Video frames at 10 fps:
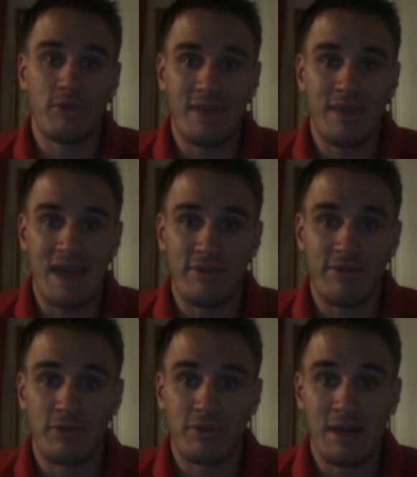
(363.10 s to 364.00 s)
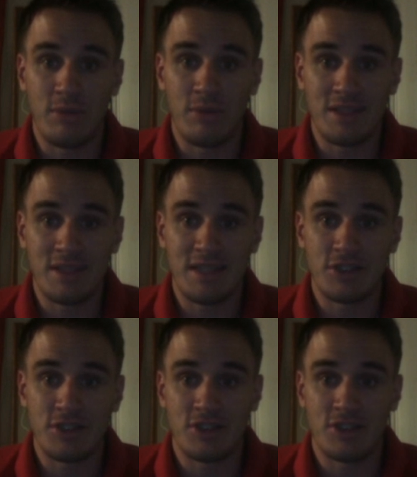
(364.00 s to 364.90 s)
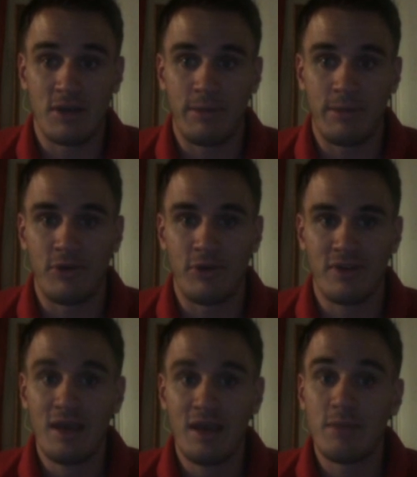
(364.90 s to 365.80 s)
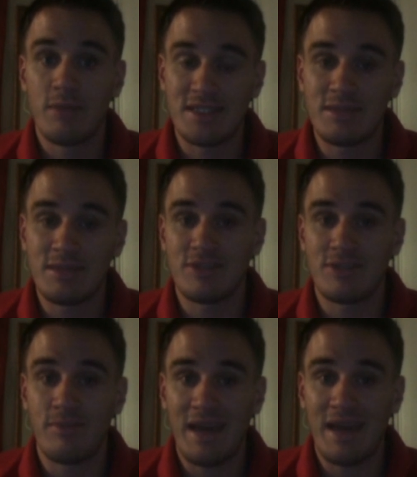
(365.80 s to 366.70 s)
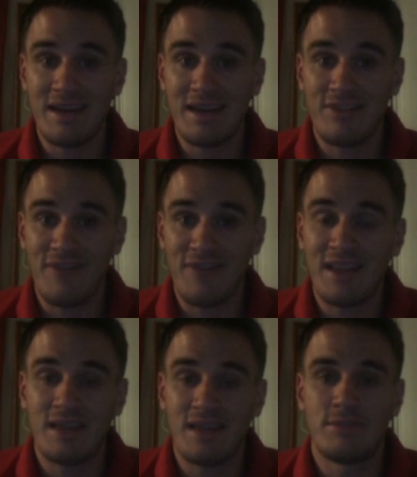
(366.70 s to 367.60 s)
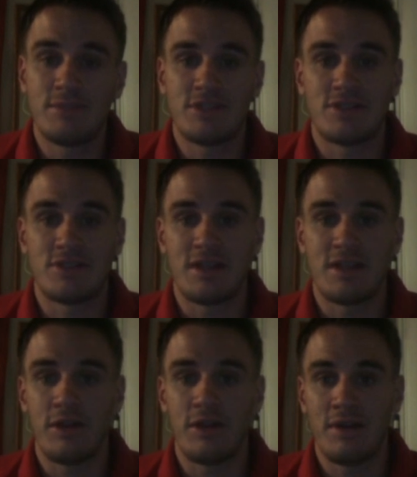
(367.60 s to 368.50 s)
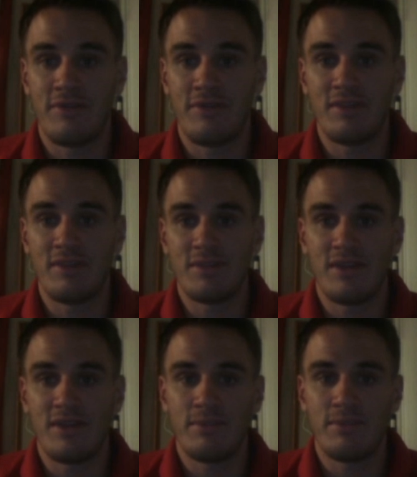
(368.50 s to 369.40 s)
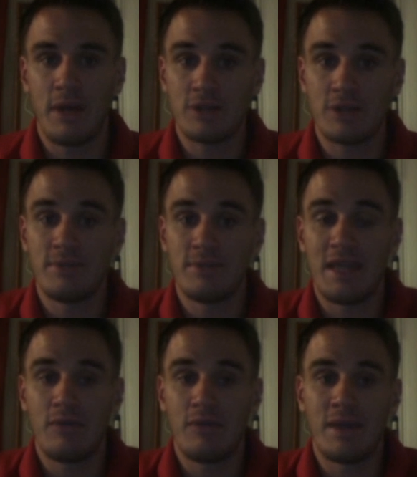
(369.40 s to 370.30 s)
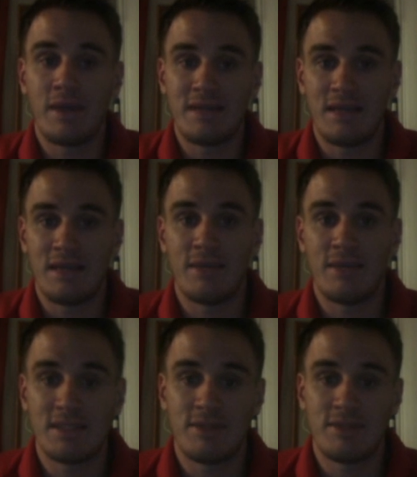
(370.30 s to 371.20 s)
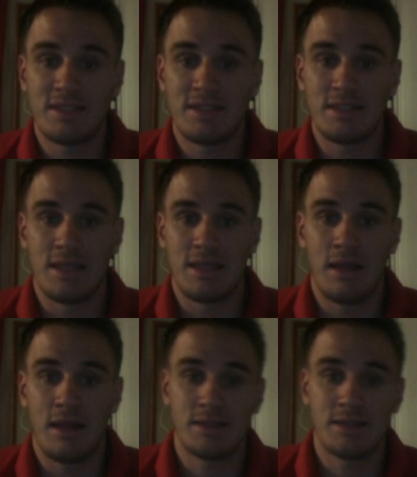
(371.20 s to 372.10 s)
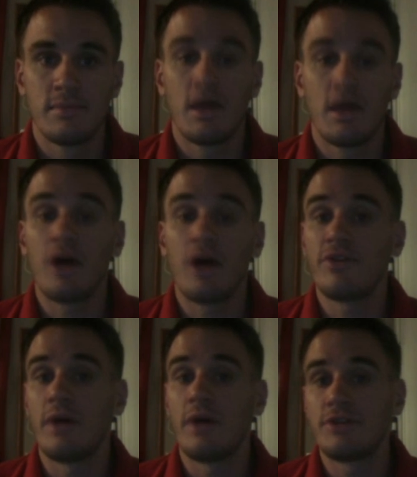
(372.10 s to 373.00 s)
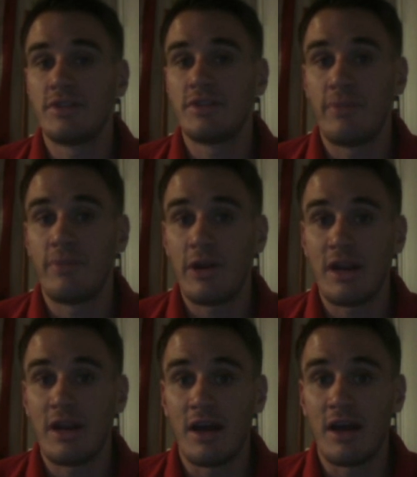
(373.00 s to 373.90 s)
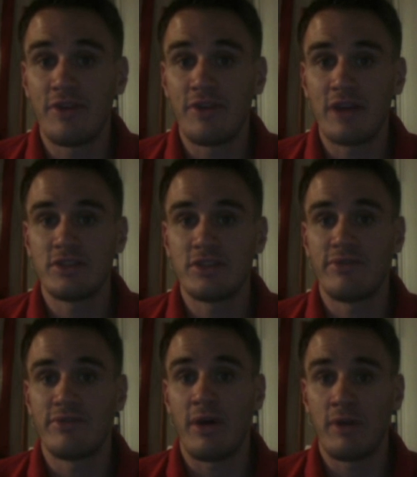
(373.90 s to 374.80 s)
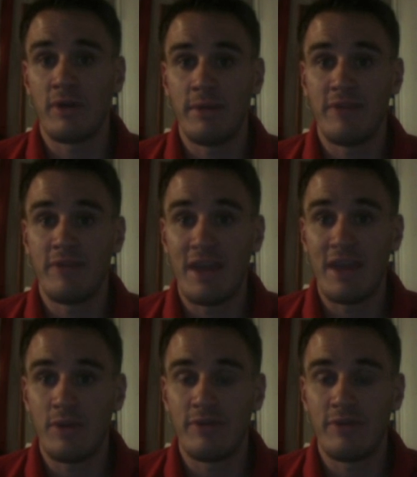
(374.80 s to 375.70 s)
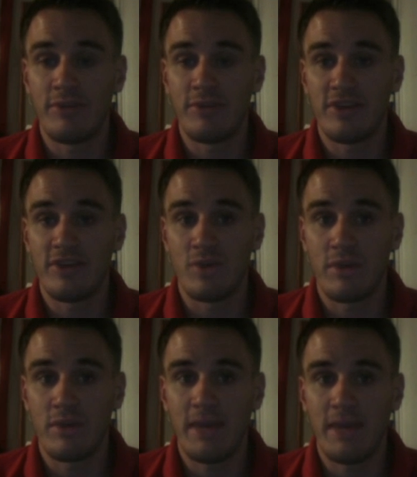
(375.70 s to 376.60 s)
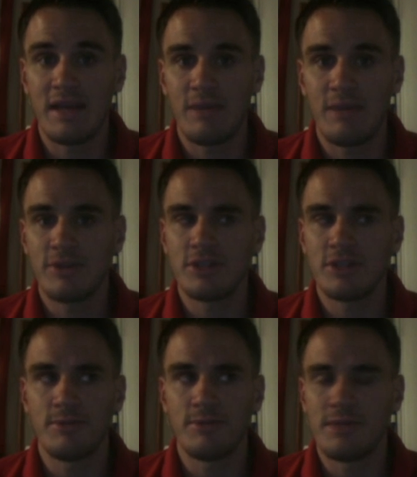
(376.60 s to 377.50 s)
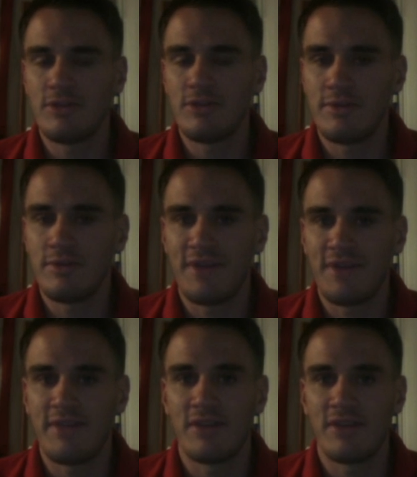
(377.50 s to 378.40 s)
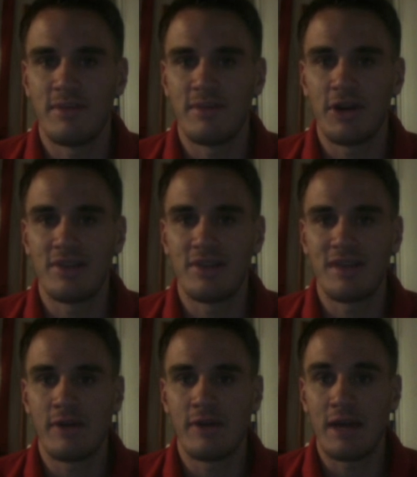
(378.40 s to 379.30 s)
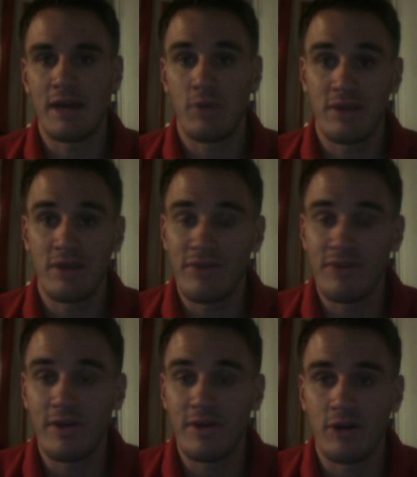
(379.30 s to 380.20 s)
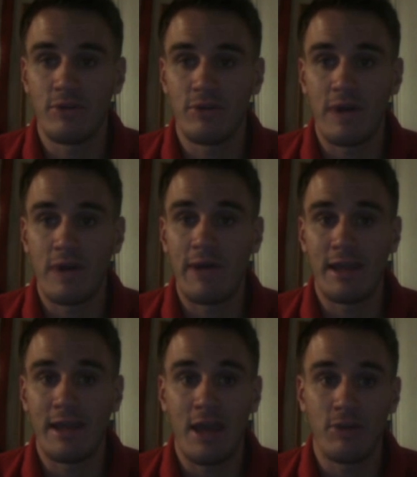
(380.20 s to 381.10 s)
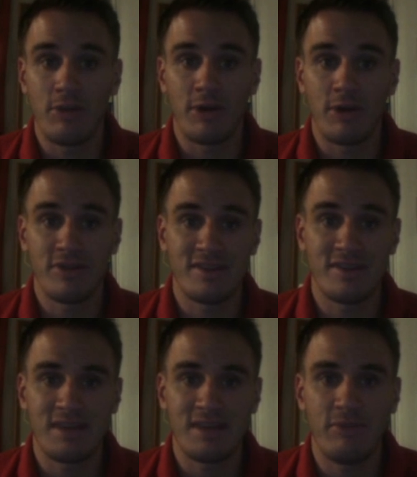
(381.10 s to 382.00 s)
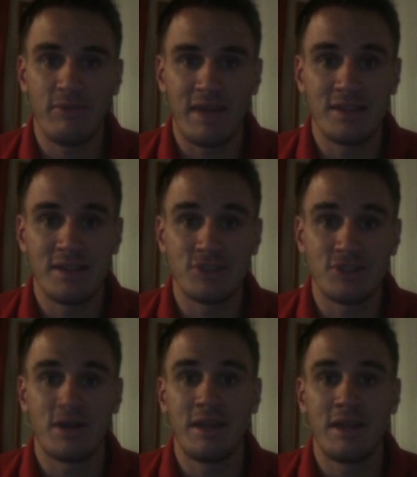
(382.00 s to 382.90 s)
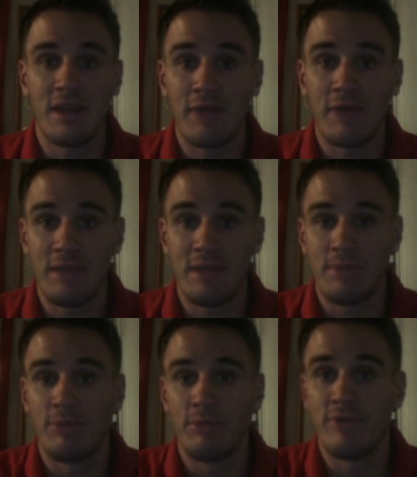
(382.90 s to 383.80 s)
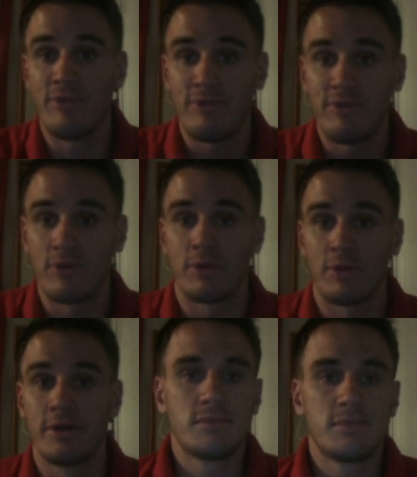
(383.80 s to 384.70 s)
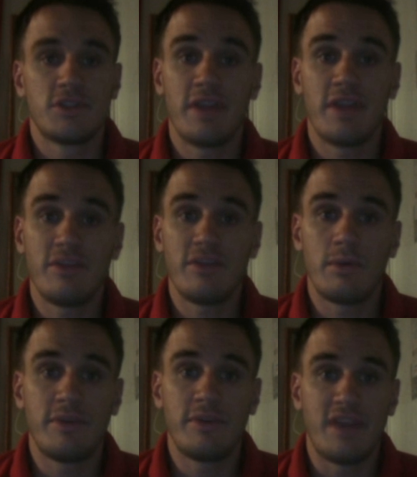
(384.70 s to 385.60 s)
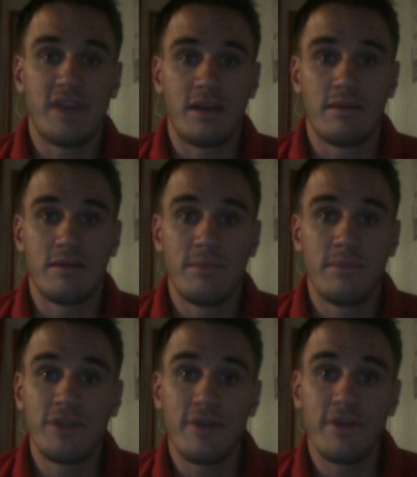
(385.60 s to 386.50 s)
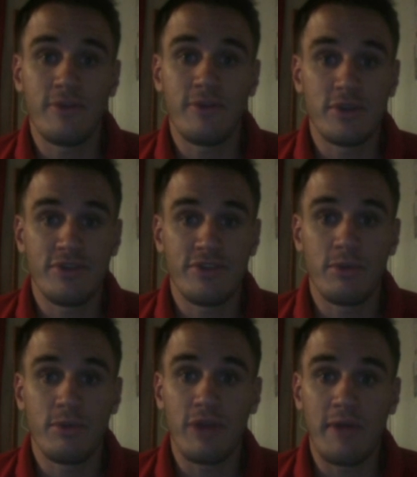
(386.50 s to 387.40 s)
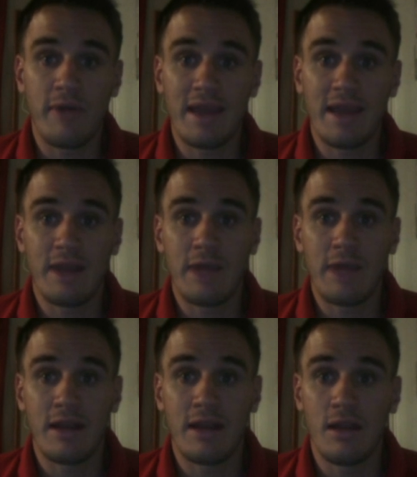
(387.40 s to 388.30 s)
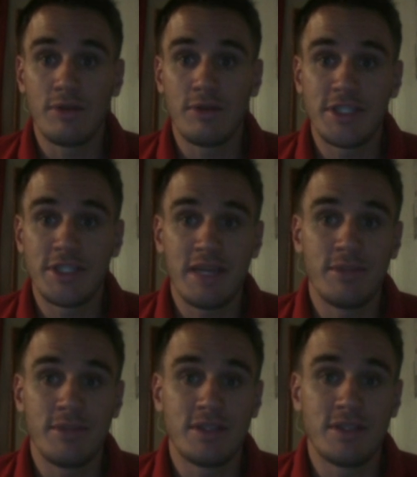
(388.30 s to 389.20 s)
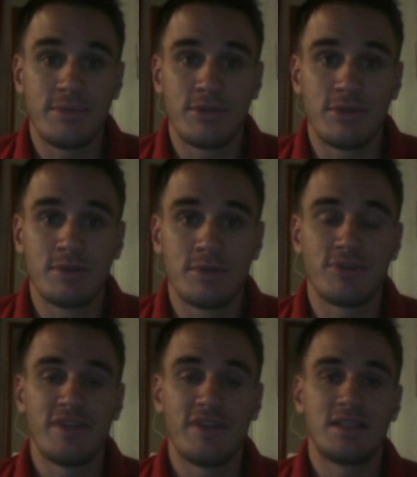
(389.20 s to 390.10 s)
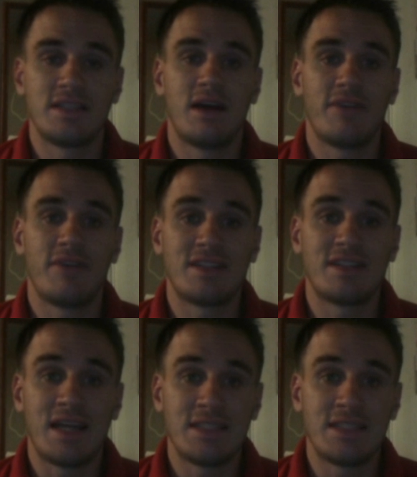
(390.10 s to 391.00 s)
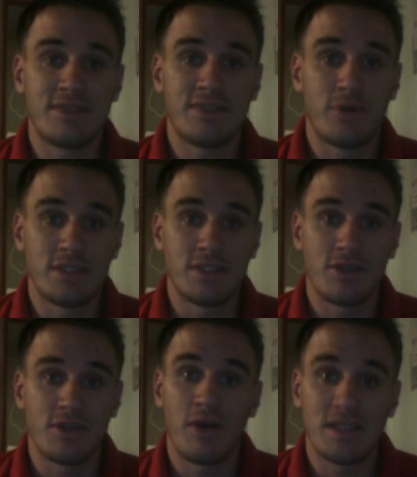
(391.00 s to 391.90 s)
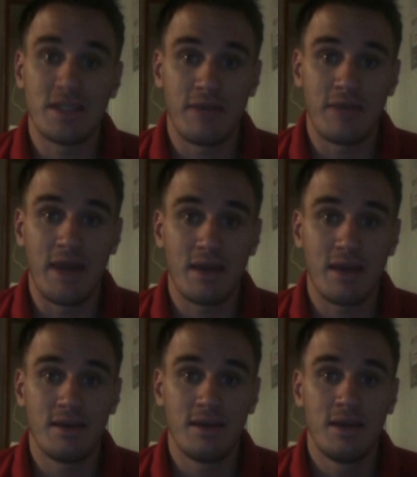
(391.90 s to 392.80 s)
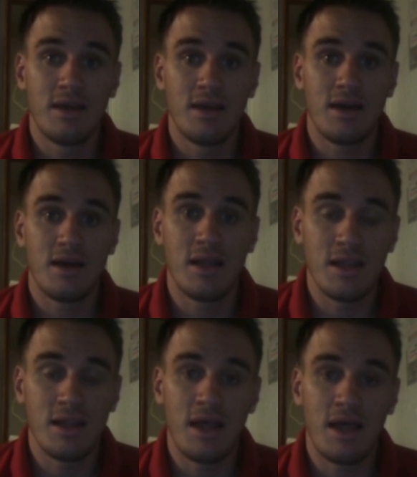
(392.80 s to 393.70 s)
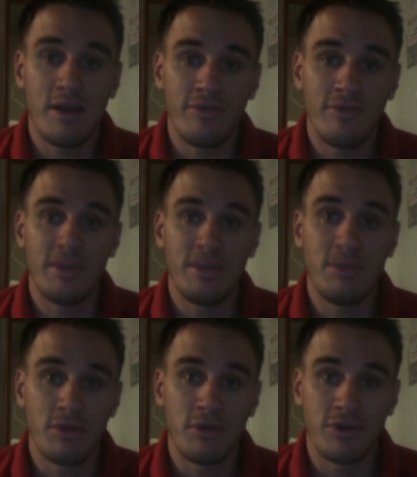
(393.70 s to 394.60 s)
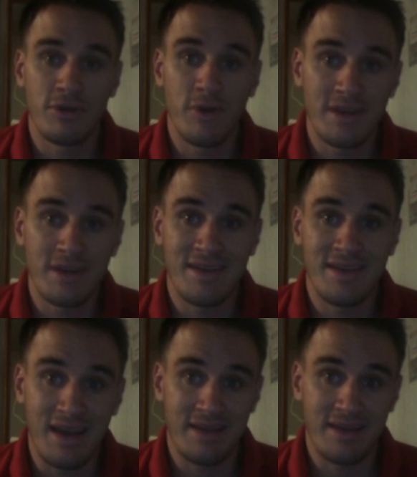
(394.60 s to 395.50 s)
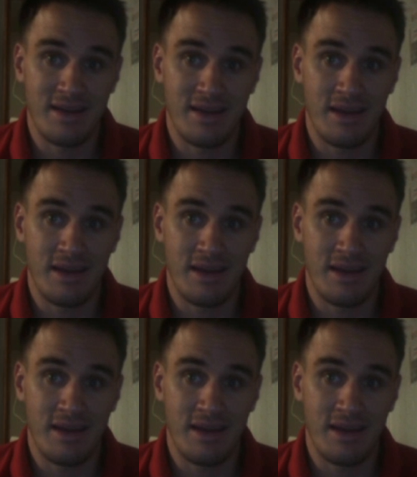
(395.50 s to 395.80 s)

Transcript: they have after raiding police stations and army posts, but it seems as though Baghdad is finally in a position to not only defend themselves, but also make headway in taking back some of the cities they lost. Also, hundreds of American contractors have already been evacuated from cities north of Baghdad, but there's still between 2,000 and 5,000 Americans in Iraq working very hard with their Iraqi counterparts to stop the violence and try and get the Iraqi people moving forward. So that's where we stand. Military forces from both Iraq and Iran, along with Shiite militant pilgrims, are facing off against ISIS forces across Iraq. A lot of people are going to die tonight.